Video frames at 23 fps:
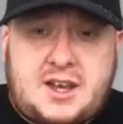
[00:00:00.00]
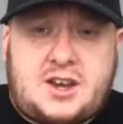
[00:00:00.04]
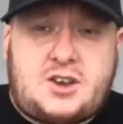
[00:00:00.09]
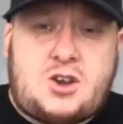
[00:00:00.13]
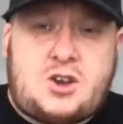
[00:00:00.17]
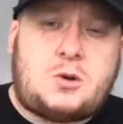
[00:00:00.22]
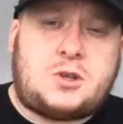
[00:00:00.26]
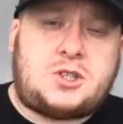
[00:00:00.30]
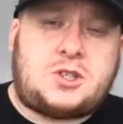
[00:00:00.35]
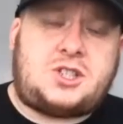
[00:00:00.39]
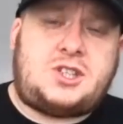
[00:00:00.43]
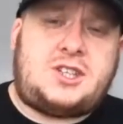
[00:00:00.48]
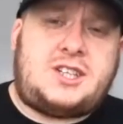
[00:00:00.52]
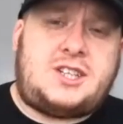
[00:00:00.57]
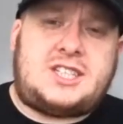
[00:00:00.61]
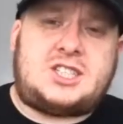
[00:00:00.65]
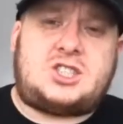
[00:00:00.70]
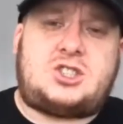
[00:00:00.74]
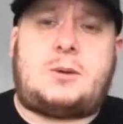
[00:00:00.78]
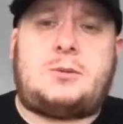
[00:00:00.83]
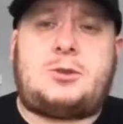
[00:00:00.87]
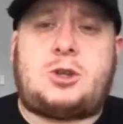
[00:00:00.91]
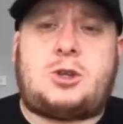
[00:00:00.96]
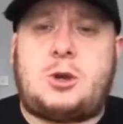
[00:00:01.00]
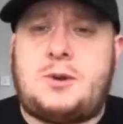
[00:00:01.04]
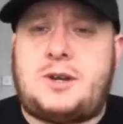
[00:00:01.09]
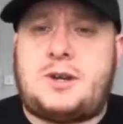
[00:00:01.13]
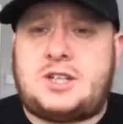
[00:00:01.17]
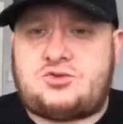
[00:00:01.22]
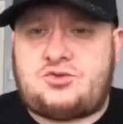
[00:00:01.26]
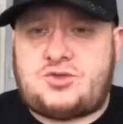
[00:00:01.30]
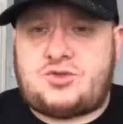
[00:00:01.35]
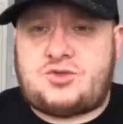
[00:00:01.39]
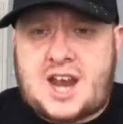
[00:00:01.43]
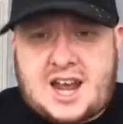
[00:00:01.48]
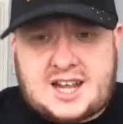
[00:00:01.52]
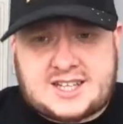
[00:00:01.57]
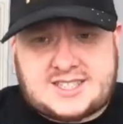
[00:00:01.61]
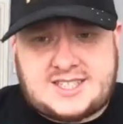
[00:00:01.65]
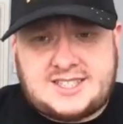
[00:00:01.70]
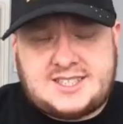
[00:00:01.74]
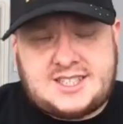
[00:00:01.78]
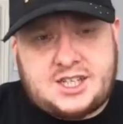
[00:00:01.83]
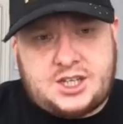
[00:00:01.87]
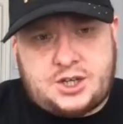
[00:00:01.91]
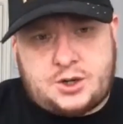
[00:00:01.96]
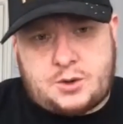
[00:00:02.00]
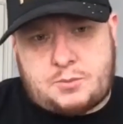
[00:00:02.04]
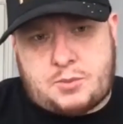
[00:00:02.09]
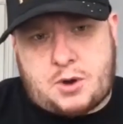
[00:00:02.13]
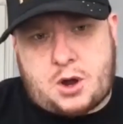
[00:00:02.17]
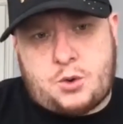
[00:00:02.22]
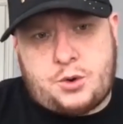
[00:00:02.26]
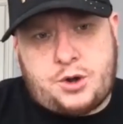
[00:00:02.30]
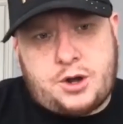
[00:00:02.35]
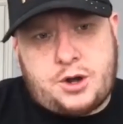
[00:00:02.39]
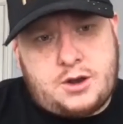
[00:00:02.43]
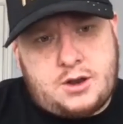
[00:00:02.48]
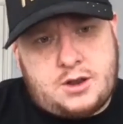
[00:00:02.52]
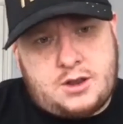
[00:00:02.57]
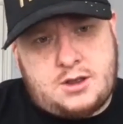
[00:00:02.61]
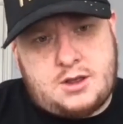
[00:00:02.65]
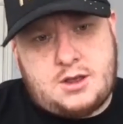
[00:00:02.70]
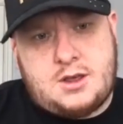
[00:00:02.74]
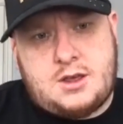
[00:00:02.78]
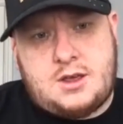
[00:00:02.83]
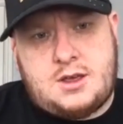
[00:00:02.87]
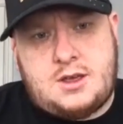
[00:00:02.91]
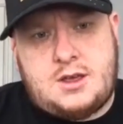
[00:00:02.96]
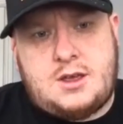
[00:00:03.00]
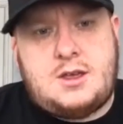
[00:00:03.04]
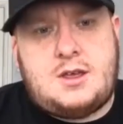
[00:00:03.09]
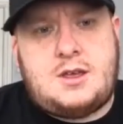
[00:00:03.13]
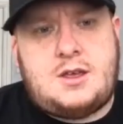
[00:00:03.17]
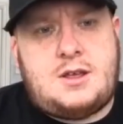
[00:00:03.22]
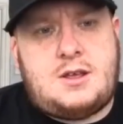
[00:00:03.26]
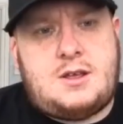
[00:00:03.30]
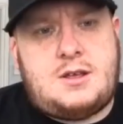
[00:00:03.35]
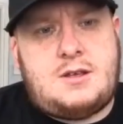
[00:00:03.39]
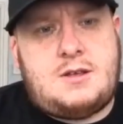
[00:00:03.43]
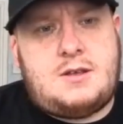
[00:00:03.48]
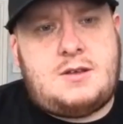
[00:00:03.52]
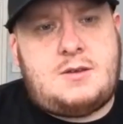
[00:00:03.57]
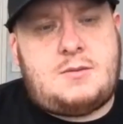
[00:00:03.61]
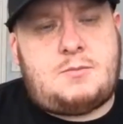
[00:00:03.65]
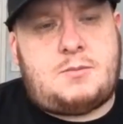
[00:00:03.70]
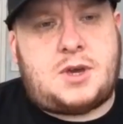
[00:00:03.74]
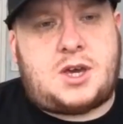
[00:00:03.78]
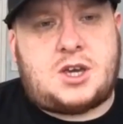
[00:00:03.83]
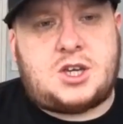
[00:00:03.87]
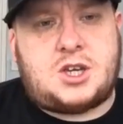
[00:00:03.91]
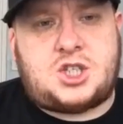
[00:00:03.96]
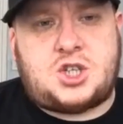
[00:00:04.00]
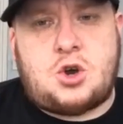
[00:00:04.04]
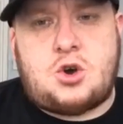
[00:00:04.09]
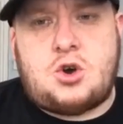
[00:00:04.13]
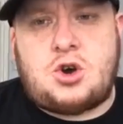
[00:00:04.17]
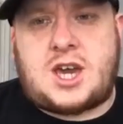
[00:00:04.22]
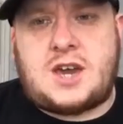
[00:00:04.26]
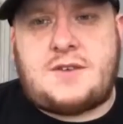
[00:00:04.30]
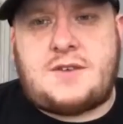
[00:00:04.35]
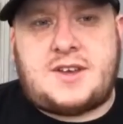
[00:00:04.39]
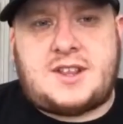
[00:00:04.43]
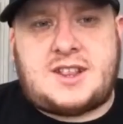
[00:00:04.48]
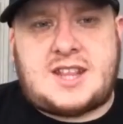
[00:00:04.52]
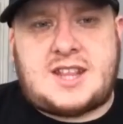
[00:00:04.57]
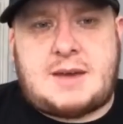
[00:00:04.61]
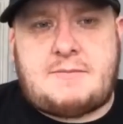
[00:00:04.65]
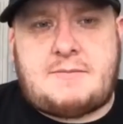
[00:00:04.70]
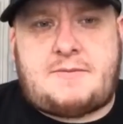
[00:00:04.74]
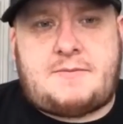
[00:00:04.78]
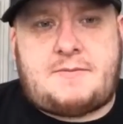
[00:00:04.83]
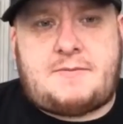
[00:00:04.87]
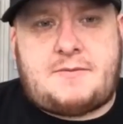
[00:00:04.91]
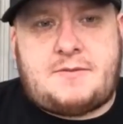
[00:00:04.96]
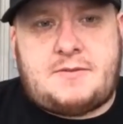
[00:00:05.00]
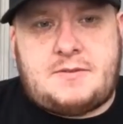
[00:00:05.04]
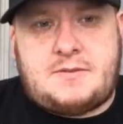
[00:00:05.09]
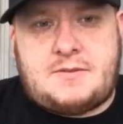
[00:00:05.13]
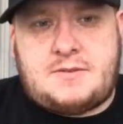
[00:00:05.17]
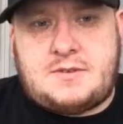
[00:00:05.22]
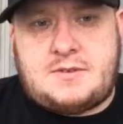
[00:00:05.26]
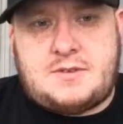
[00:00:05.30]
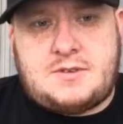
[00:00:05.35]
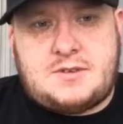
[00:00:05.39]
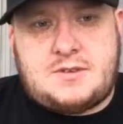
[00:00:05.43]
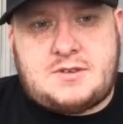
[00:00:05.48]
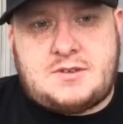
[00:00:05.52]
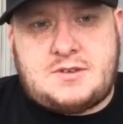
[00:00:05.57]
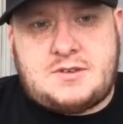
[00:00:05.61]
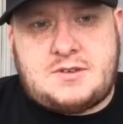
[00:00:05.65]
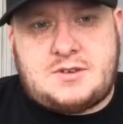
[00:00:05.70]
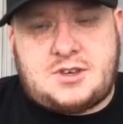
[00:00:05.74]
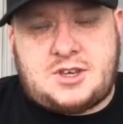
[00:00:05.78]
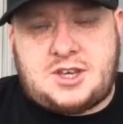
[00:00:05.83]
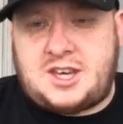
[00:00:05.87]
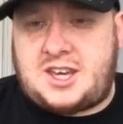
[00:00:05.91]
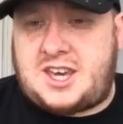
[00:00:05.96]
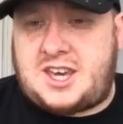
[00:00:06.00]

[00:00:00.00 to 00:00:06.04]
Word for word: I noticed you need to stop doing is reacting to your opponent because oh, you're oh, them,